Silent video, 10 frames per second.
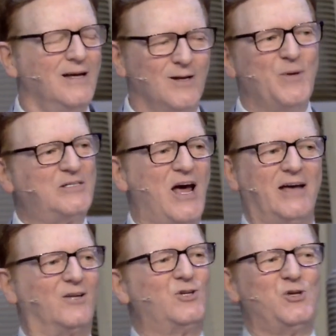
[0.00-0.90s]
Let me tell
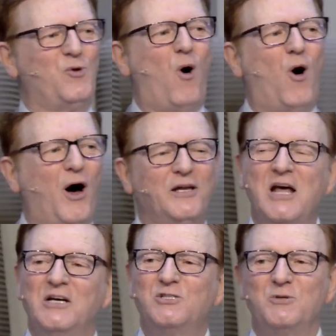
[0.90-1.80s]
you, do you want
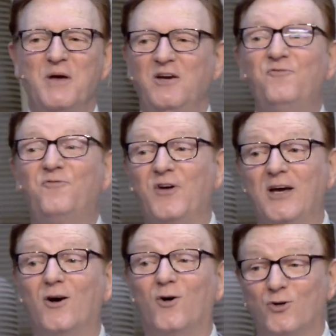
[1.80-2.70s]
to be
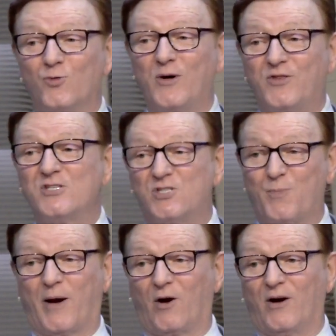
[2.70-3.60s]
filled with the
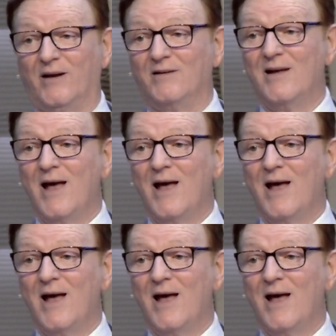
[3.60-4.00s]
Spirit